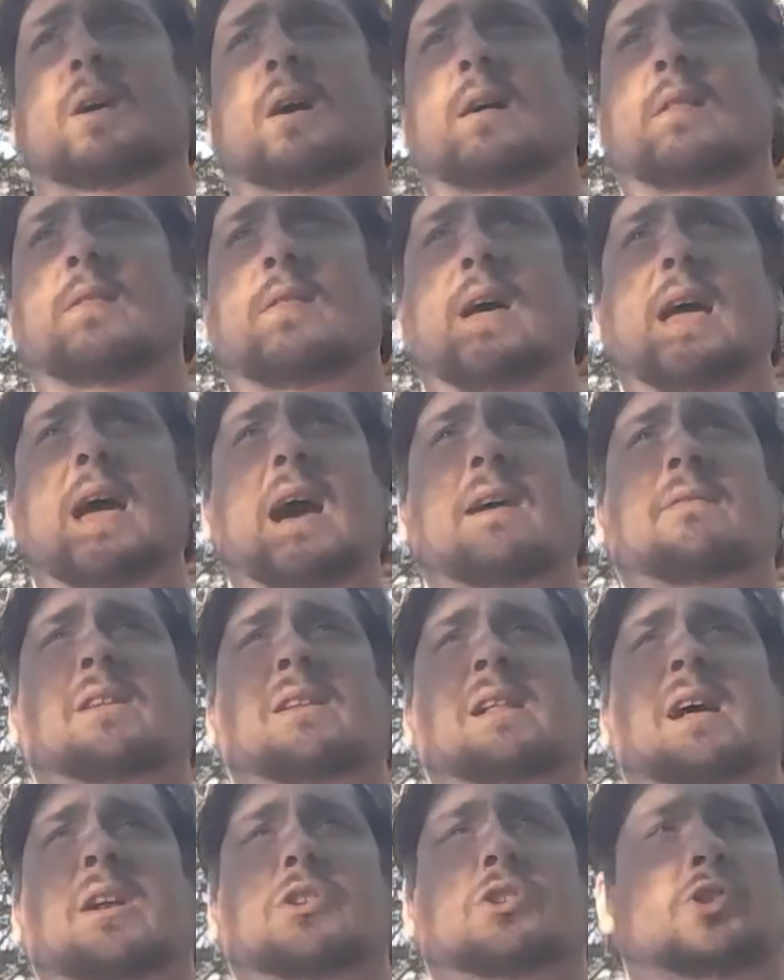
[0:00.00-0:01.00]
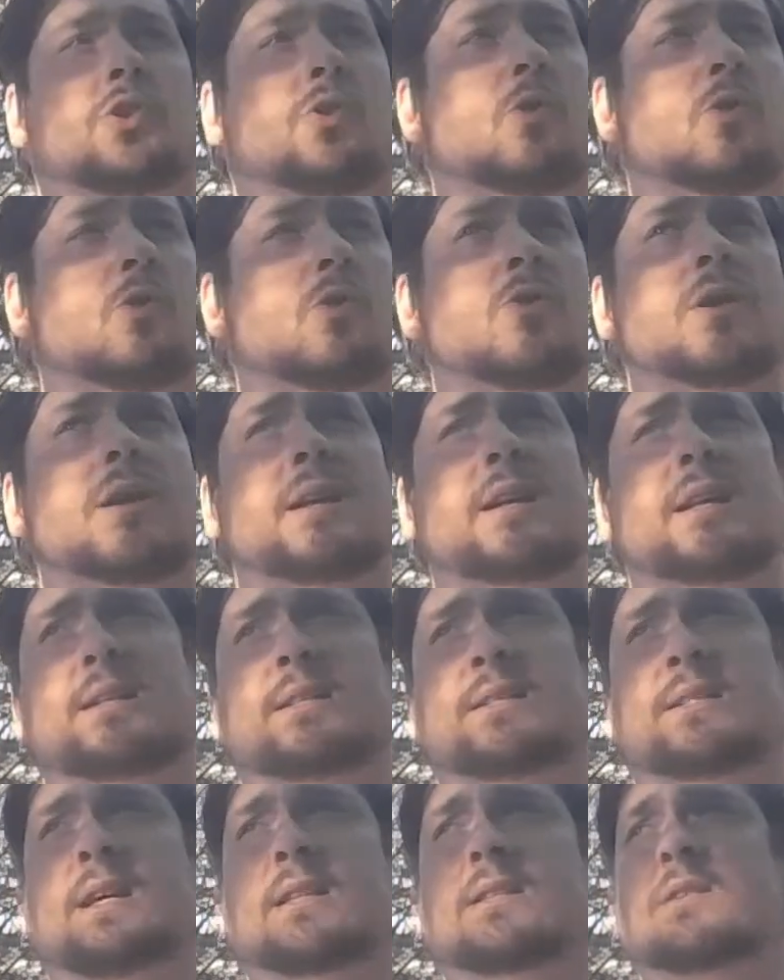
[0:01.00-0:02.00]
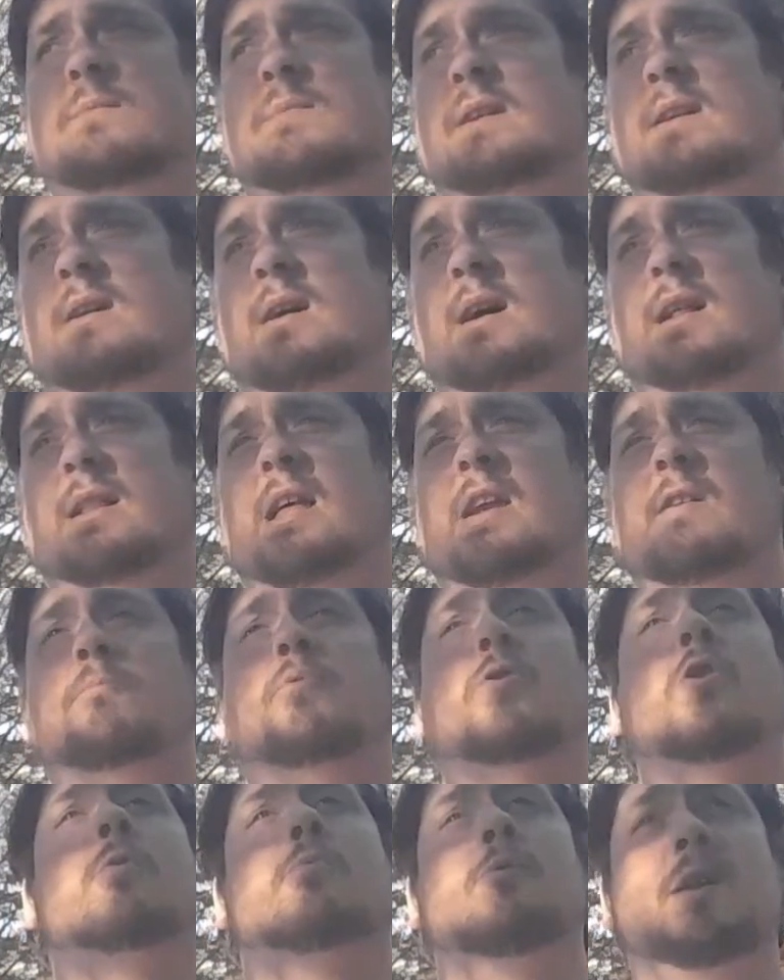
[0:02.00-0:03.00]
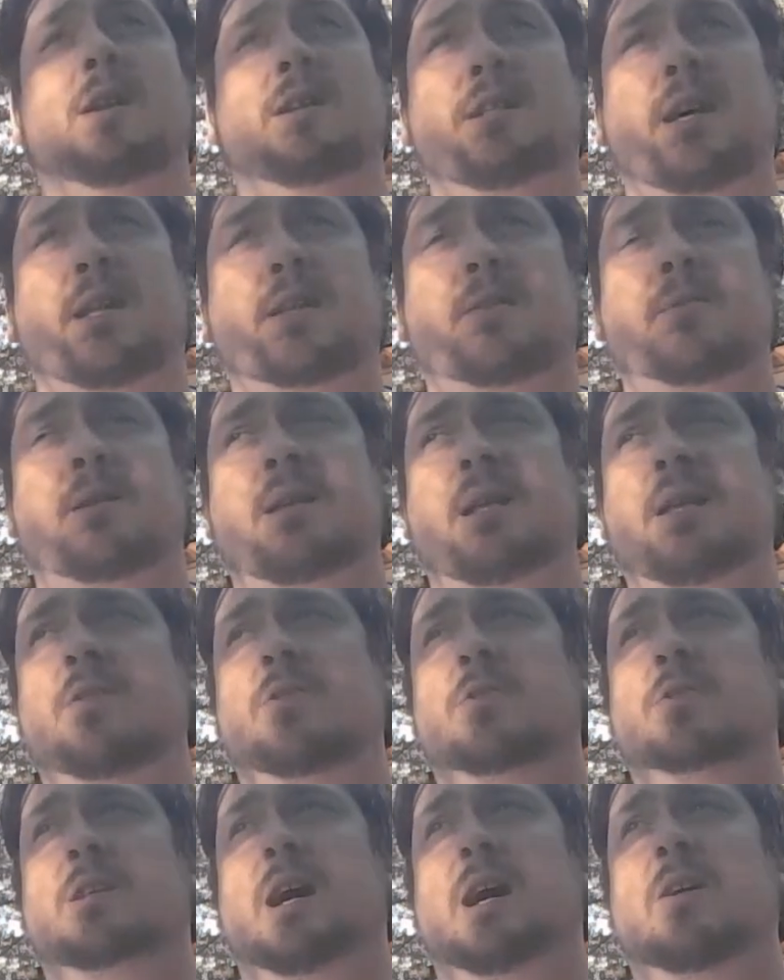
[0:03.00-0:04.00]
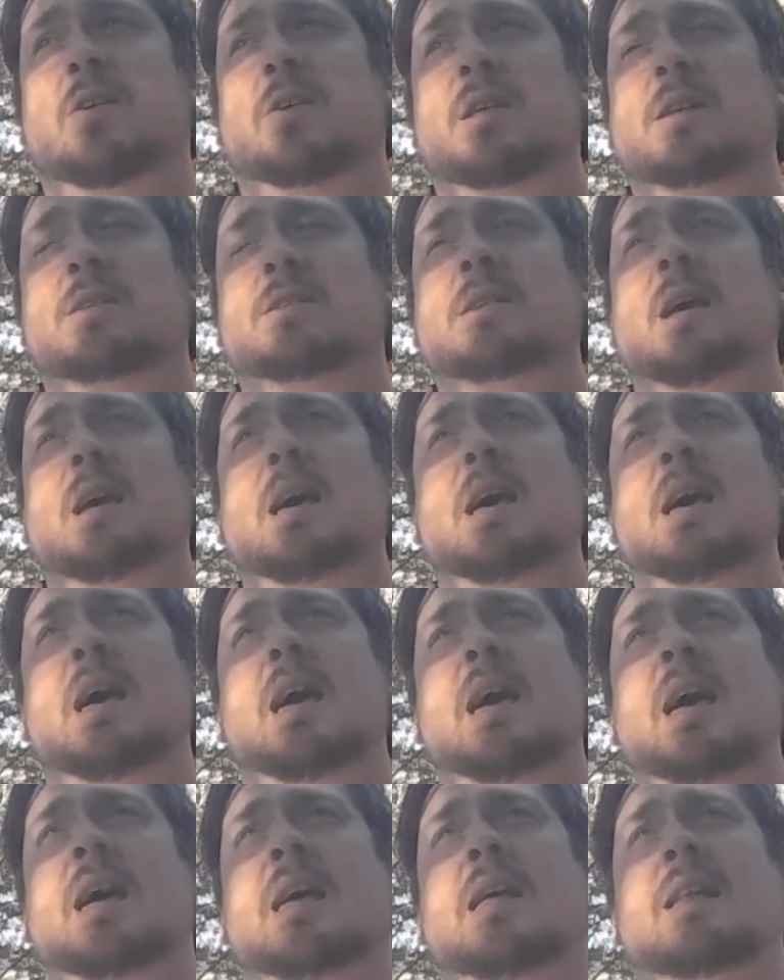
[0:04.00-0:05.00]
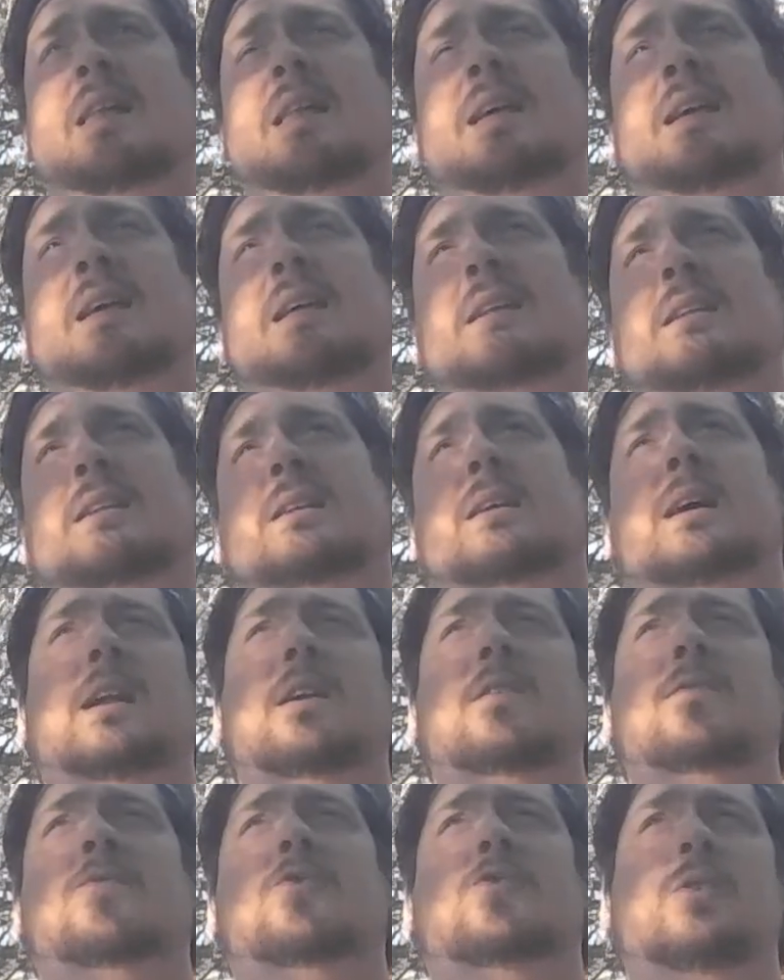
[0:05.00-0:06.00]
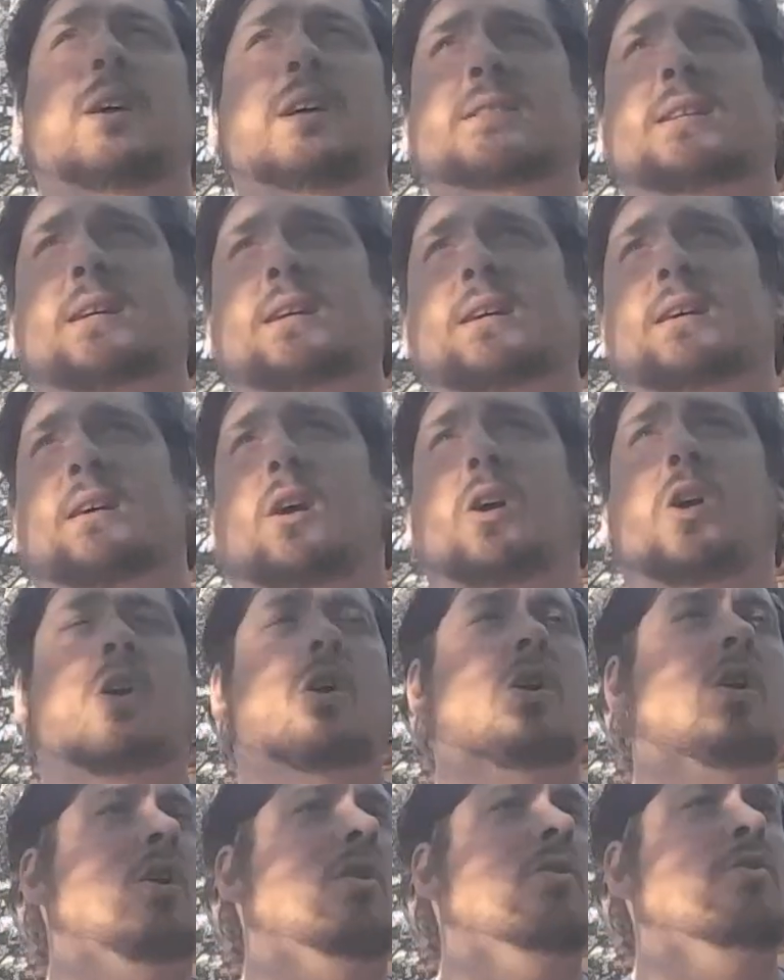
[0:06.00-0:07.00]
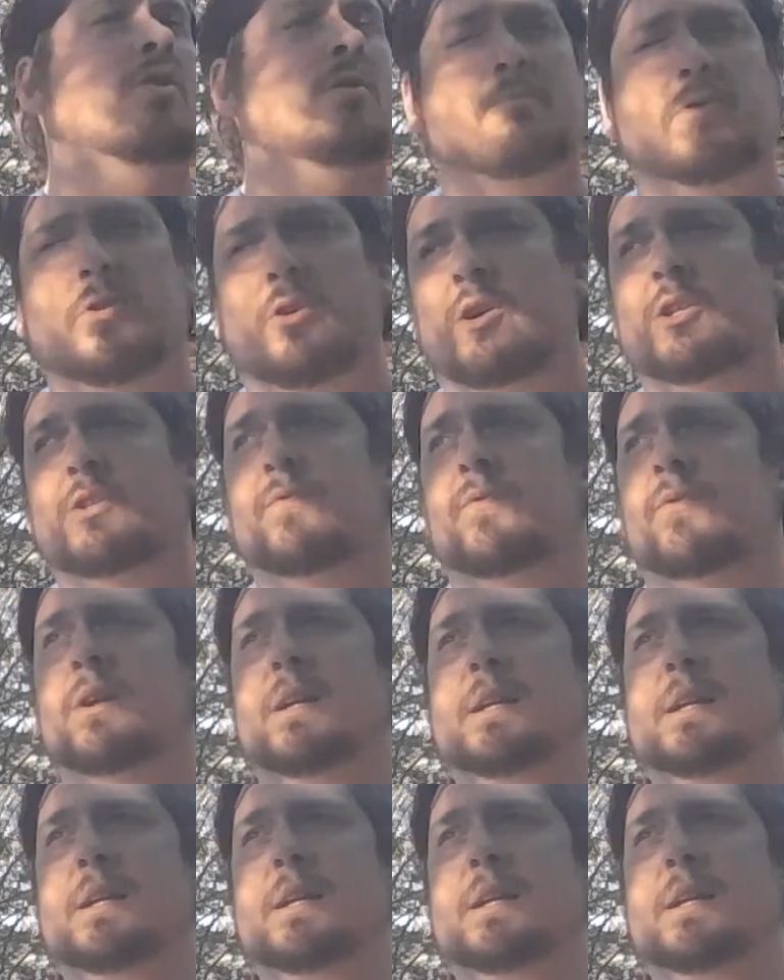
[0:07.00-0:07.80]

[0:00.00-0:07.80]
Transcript: they have a lot of Tory sentiment, a lot of pro-British sentiment in those colonies, and it kind of creates a harder push for